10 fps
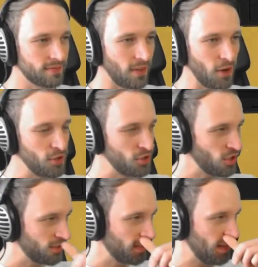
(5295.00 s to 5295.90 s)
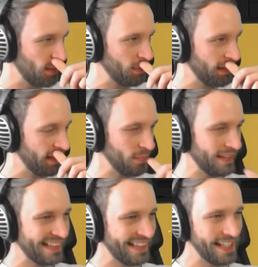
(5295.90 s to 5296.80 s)
Are you shocked to see me
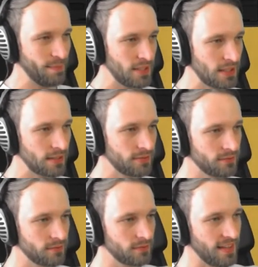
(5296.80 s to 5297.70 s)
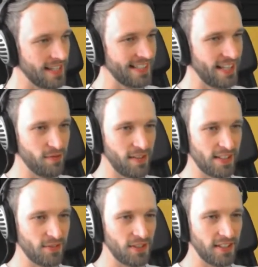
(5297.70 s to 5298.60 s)
playing games? This ain't
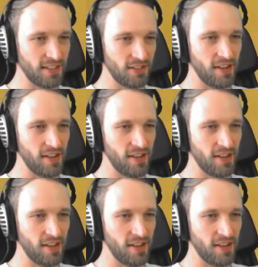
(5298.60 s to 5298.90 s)
Fates of Art, you're